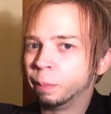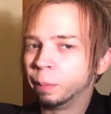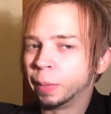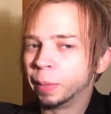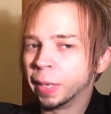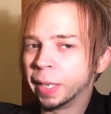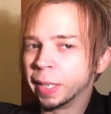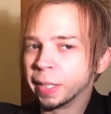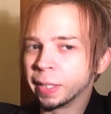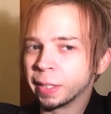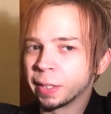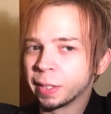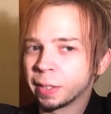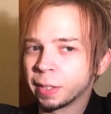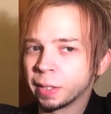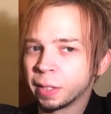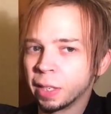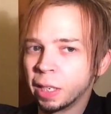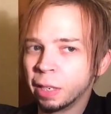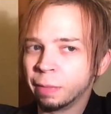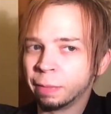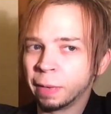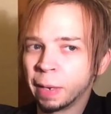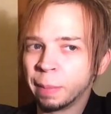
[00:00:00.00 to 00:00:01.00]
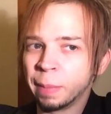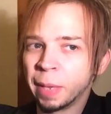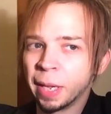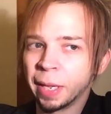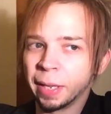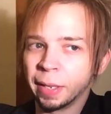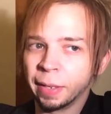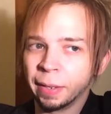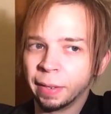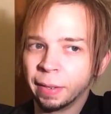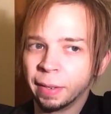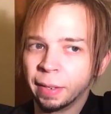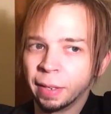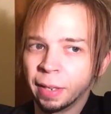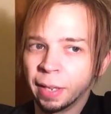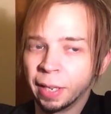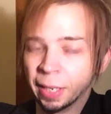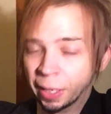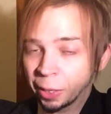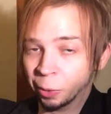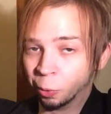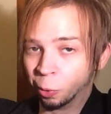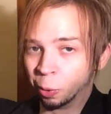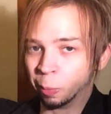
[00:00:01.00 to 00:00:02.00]
But if I'm at
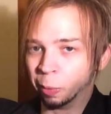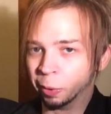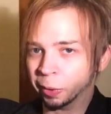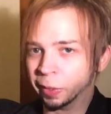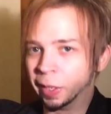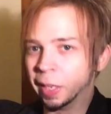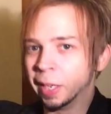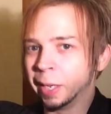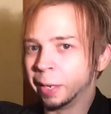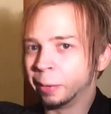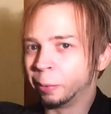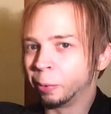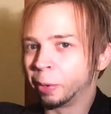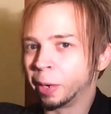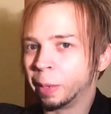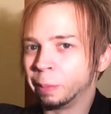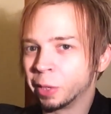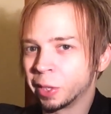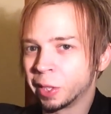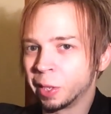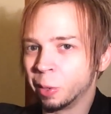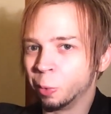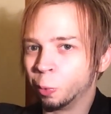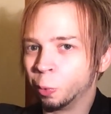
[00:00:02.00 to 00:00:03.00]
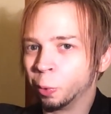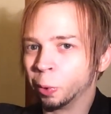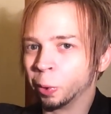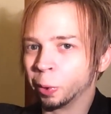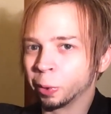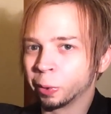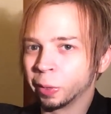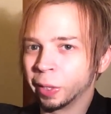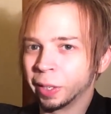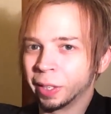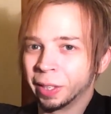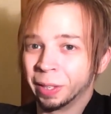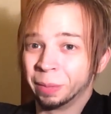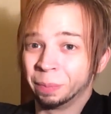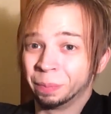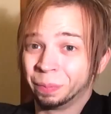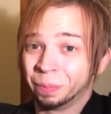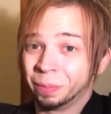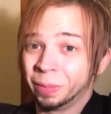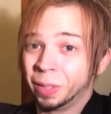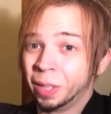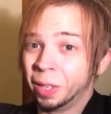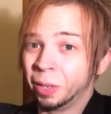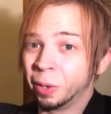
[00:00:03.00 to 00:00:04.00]
on a normal day when I'm just at work, like
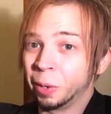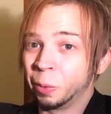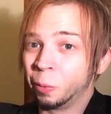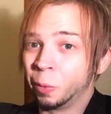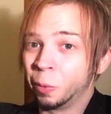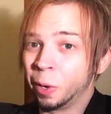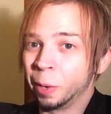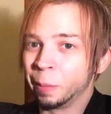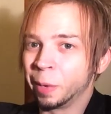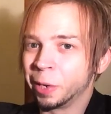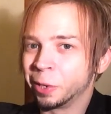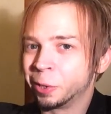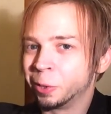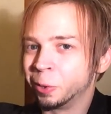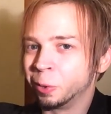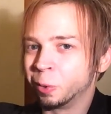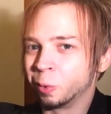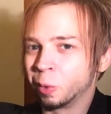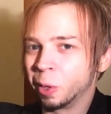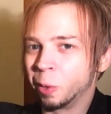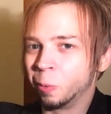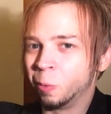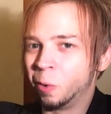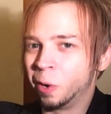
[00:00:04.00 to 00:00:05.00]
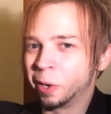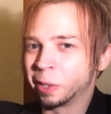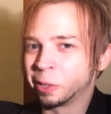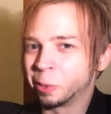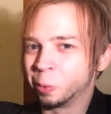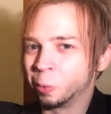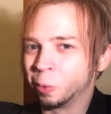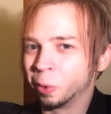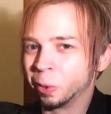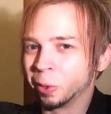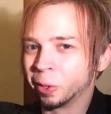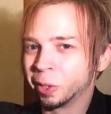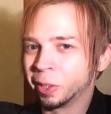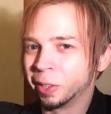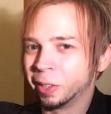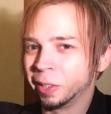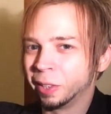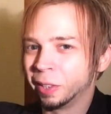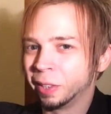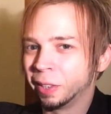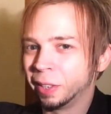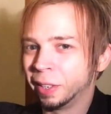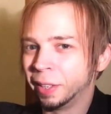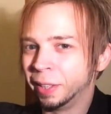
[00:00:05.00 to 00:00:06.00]
I wear my shoes when I walk to work,
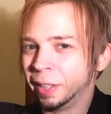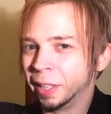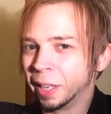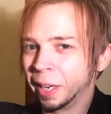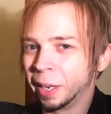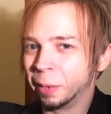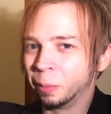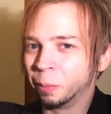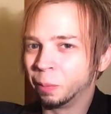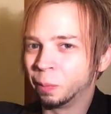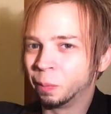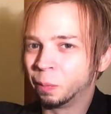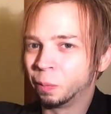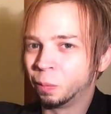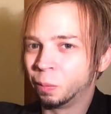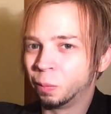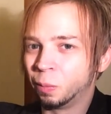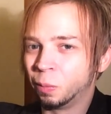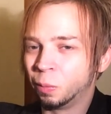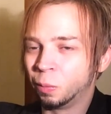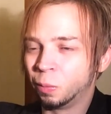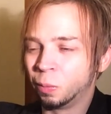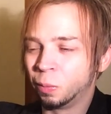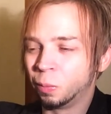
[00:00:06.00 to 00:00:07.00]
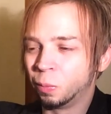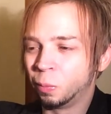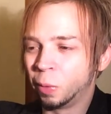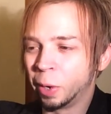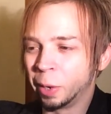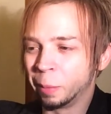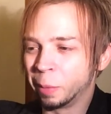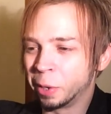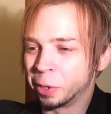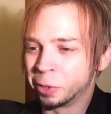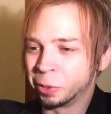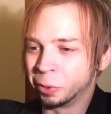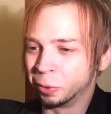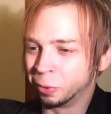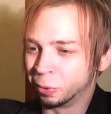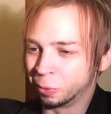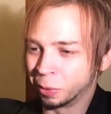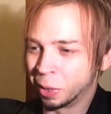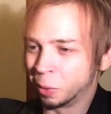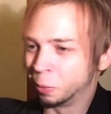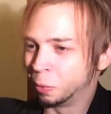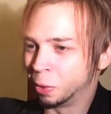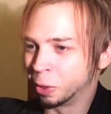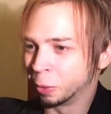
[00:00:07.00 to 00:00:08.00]
and then I wear my
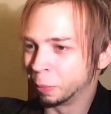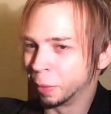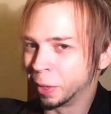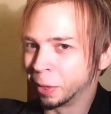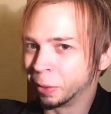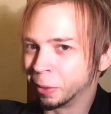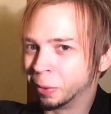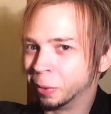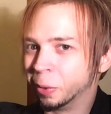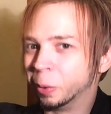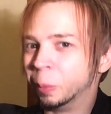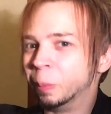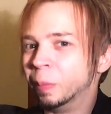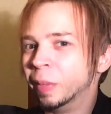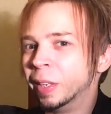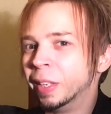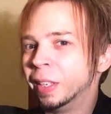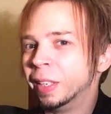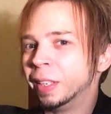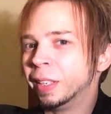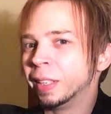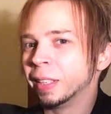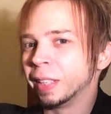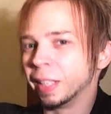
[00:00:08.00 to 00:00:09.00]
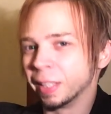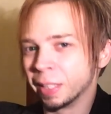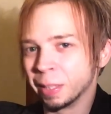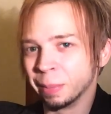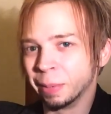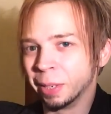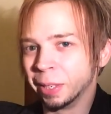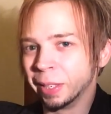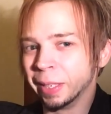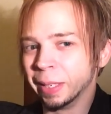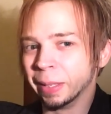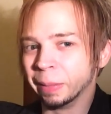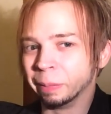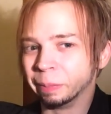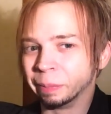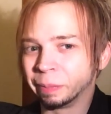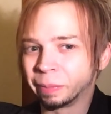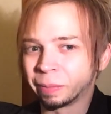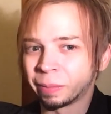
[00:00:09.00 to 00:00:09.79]
shoes when I walk back home. That's about it.